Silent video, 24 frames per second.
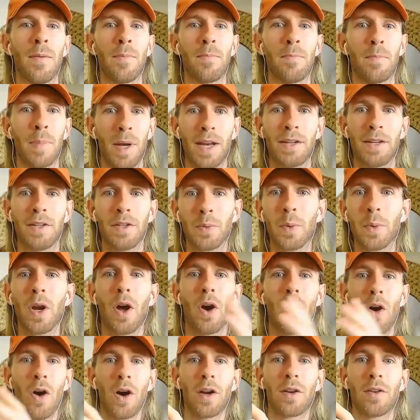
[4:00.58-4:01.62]
But I just want
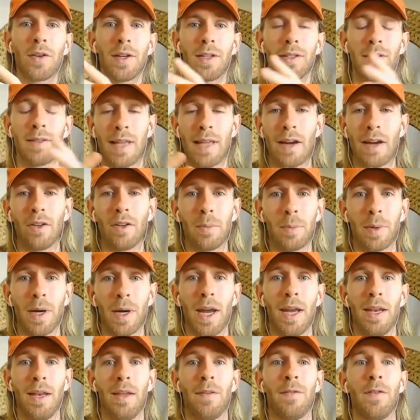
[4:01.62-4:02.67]
to honor and
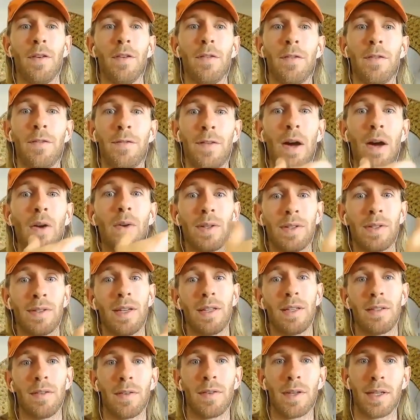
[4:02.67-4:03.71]
celebrate if you felt a
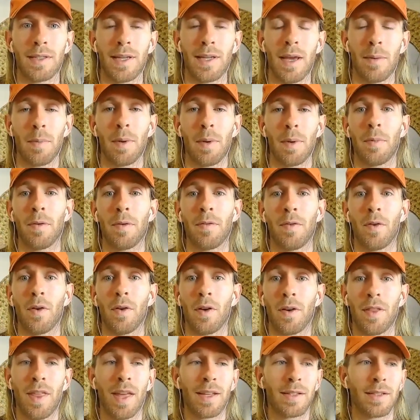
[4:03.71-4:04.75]
sense of contentment
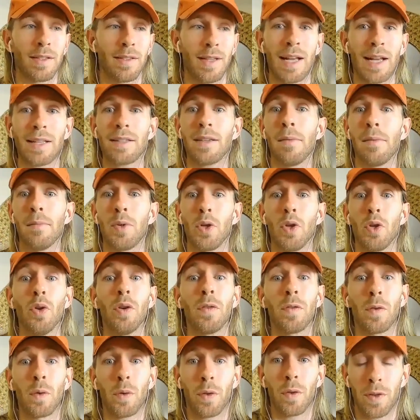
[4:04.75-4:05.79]
before. That's a
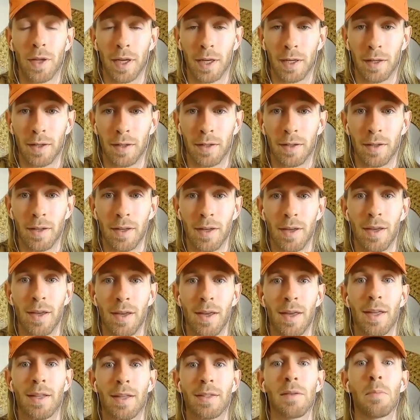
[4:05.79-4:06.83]
beautiful thing.
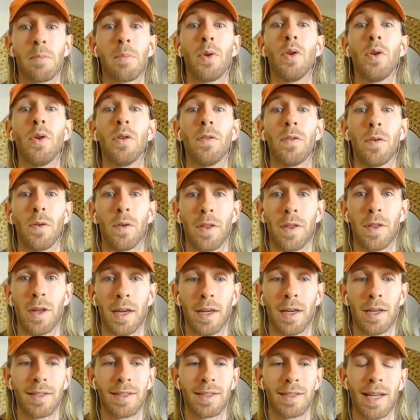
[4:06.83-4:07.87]
It's a beautiful thing
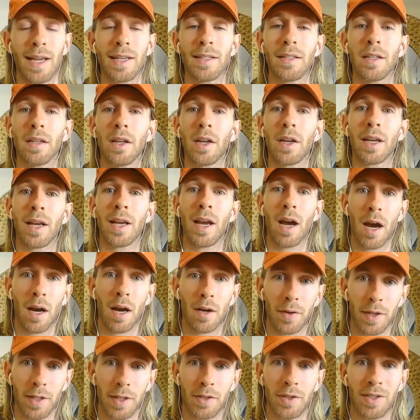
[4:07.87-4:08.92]
because it takes a lot of
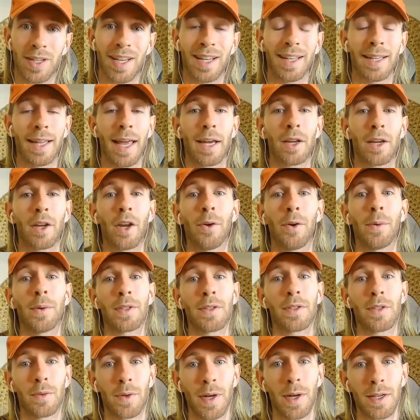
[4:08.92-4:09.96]
courage to let go and
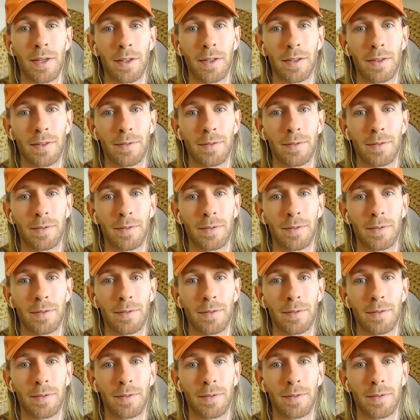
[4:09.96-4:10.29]
surrender.